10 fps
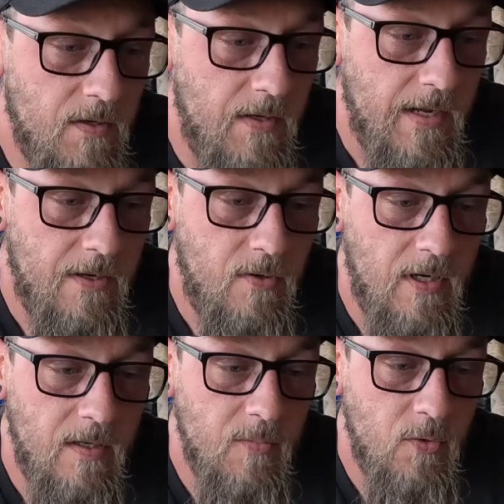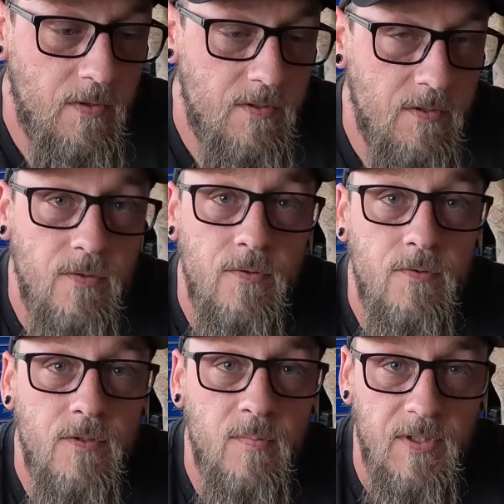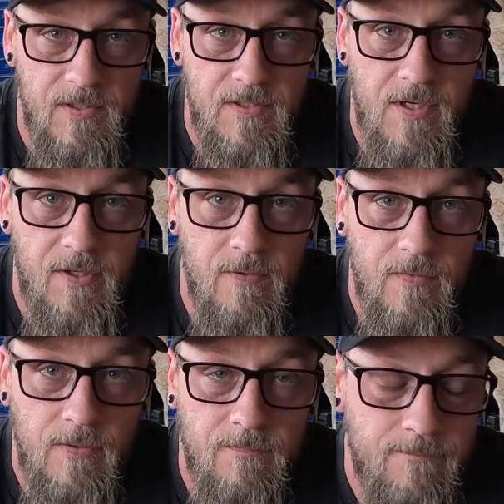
now I'm going to completely start over.